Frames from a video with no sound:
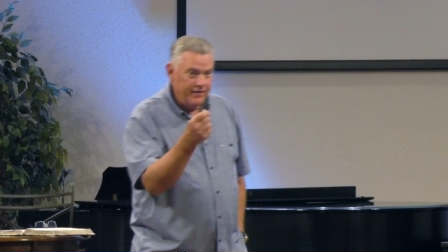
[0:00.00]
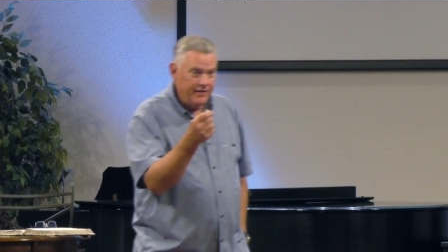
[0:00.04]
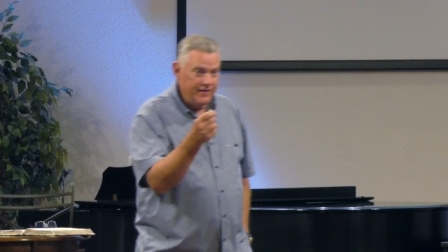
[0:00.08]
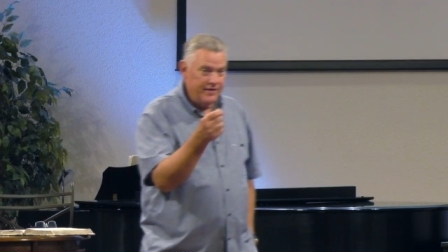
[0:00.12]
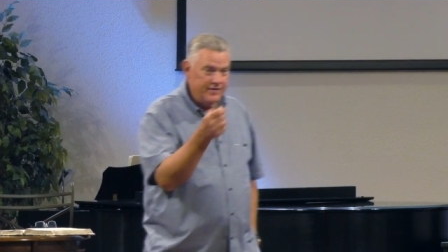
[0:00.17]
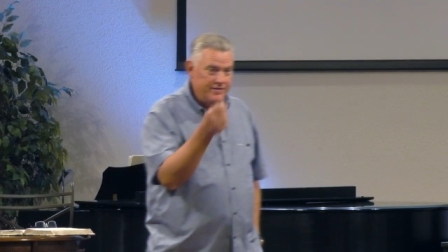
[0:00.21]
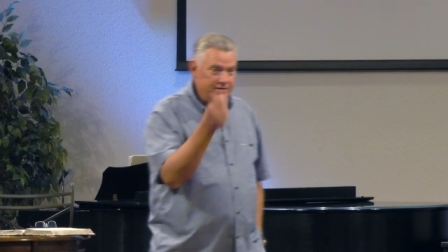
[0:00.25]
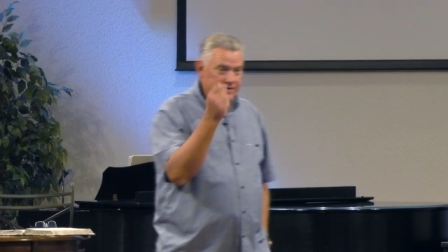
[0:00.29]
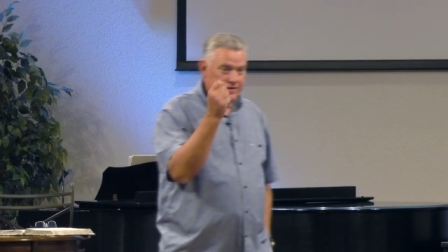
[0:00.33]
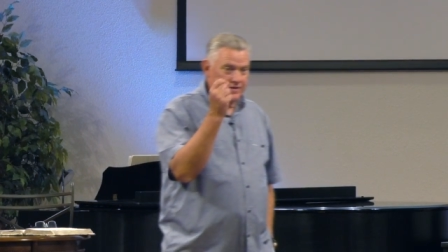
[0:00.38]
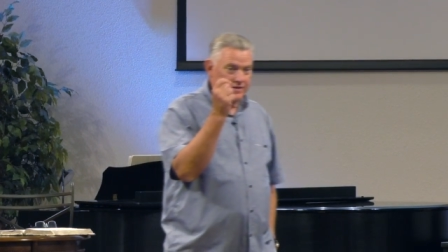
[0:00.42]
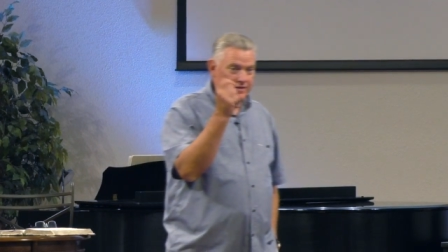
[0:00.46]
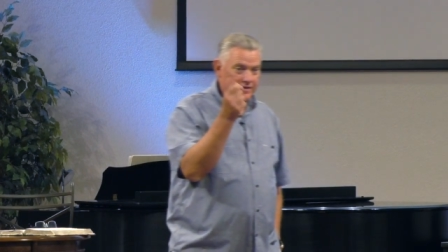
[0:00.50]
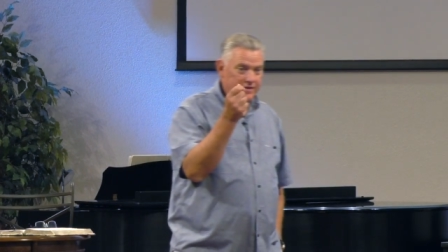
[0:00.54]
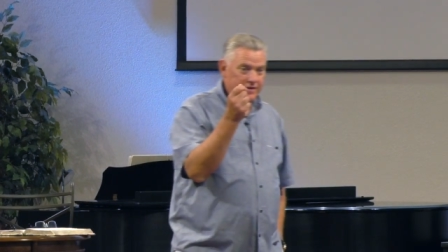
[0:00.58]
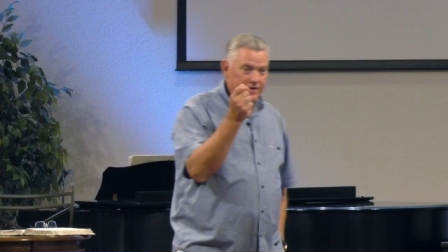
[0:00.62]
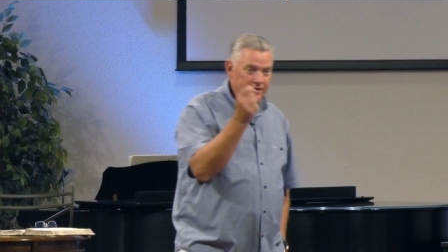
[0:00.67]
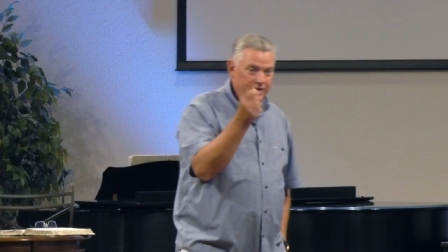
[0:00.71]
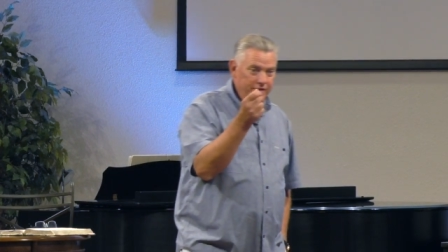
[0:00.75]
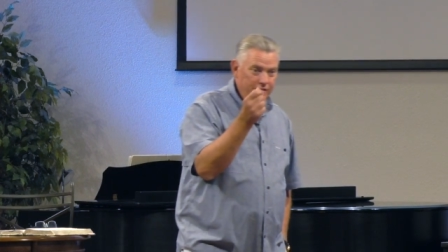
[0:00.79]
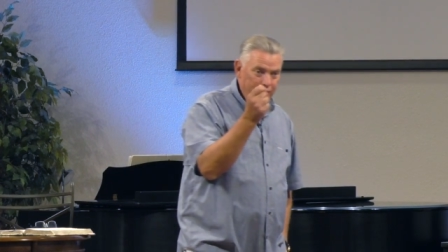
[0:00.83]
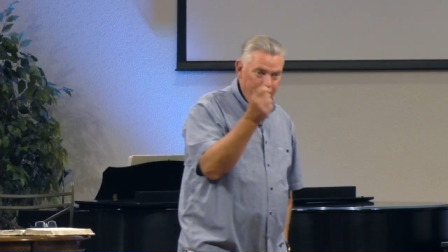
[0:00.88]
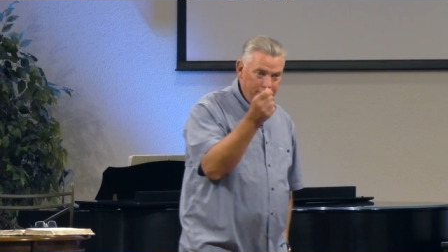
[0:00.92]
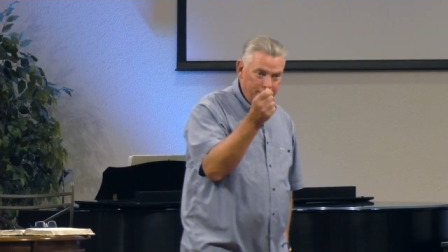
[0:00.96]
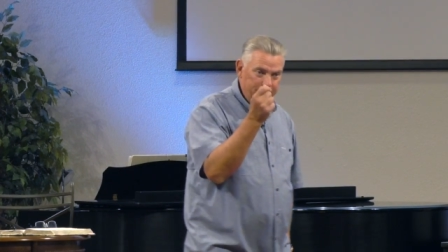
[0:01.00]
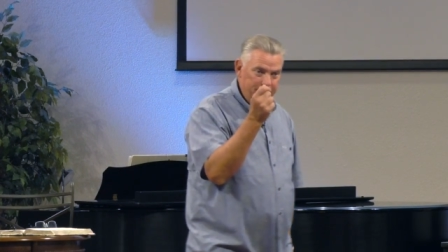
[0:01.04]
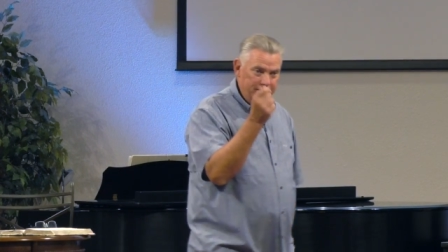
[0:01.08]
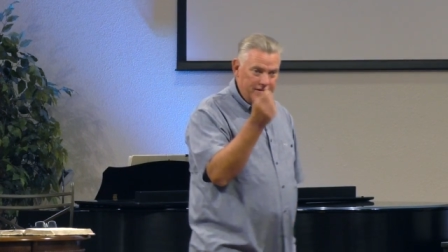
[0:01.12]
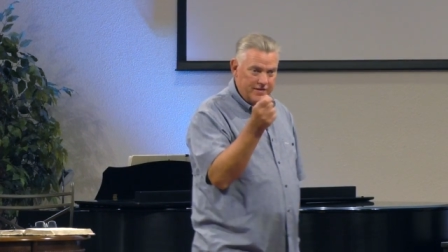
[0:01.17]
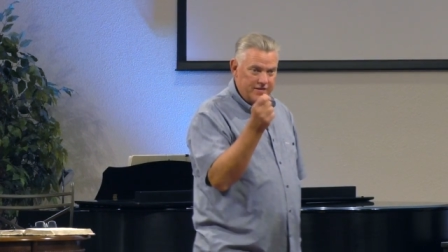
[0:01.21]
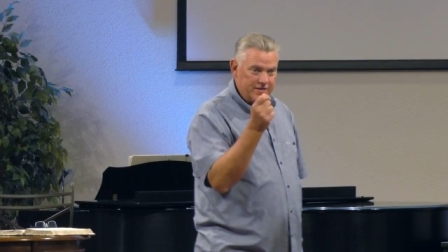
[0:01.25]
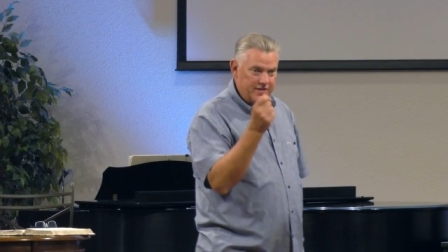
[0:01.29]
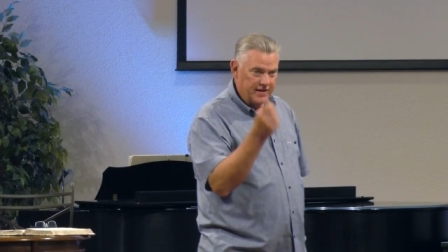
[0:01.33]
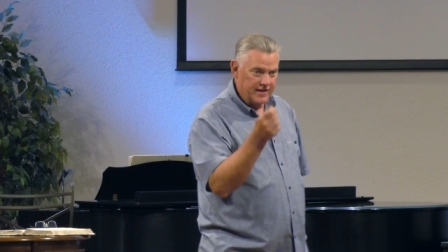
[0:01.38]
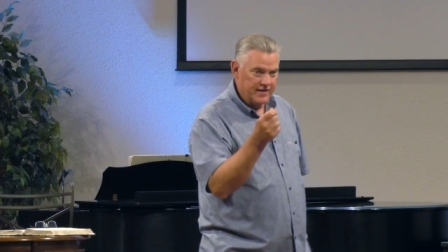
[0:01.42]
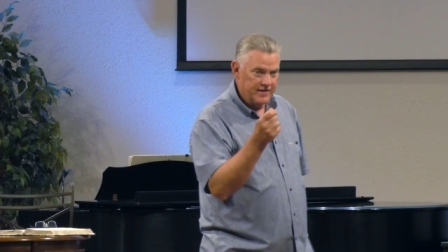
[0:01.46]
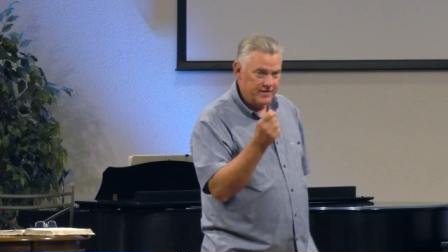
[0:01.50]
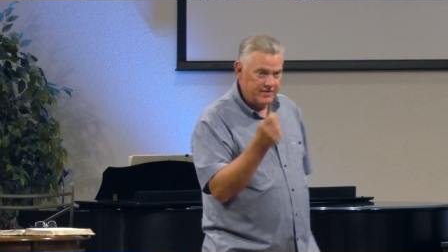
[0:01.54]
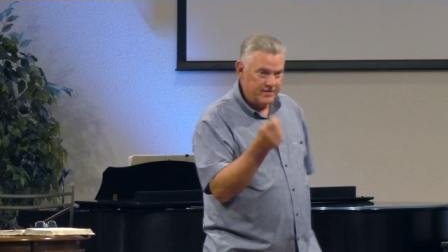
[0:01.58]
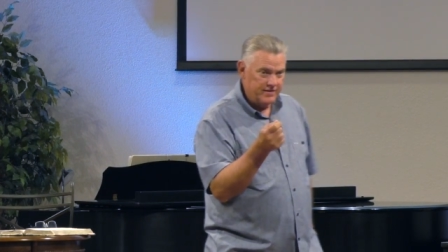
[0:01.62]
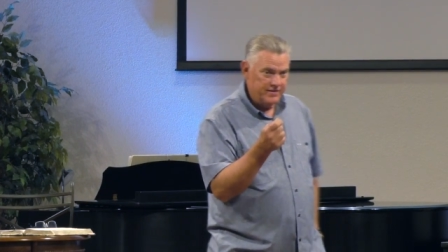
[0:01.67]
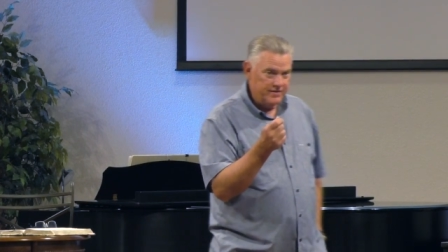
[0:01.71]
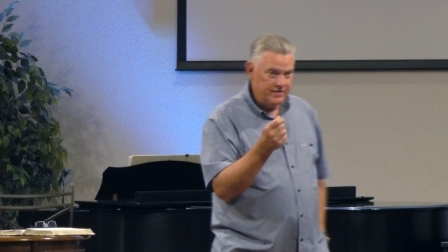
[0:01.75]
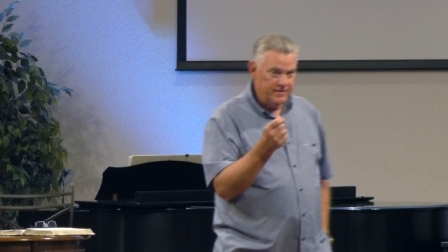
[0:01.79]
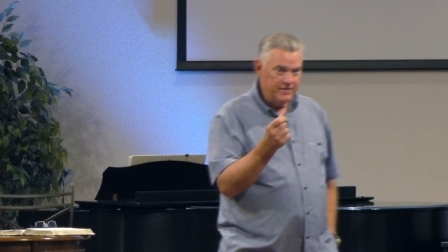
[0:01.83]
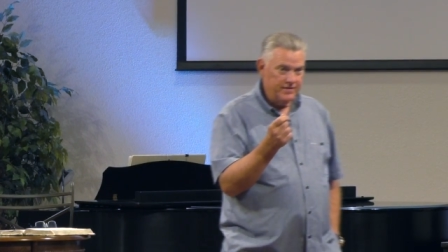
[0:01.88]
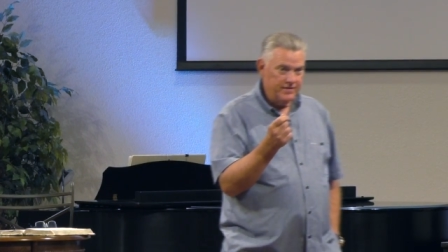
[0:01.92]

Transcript: He said, You know what this is?